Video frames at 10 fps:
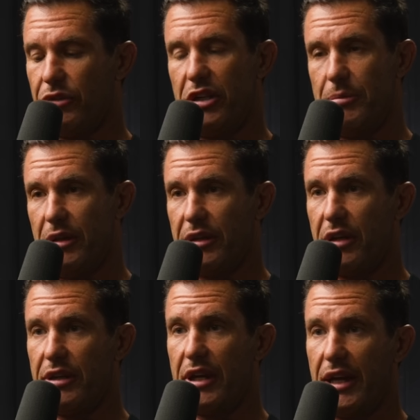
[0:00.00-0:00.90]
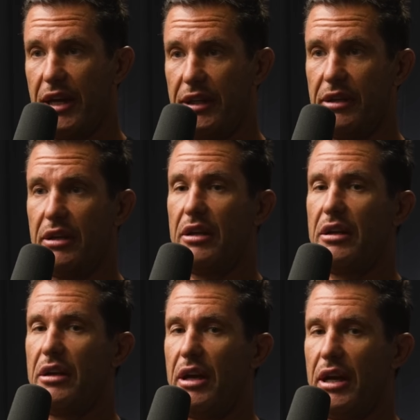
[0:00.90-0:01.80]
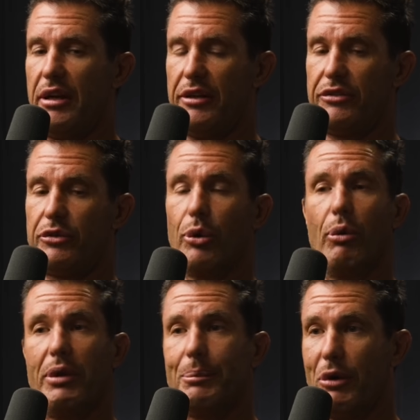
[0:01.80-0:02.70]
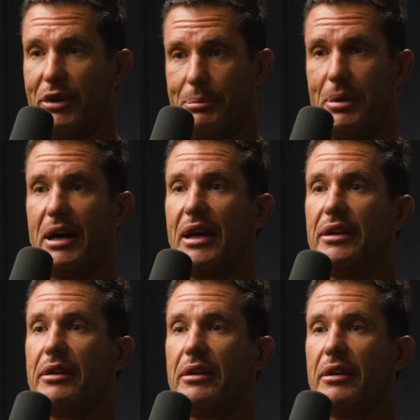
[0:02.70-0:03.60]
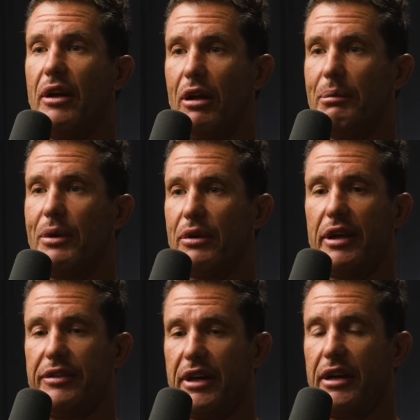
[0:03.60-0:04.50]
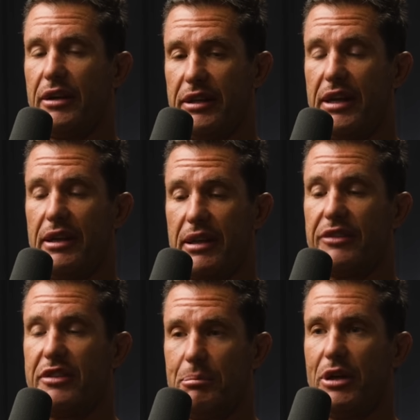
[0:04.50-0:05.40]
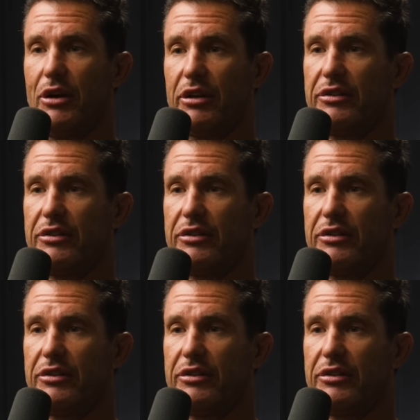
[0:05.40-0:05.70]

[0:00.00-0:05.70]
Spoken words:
cheaper than cocaine, and it tore the boys apart. Oh, like that. Again, that's to be honest.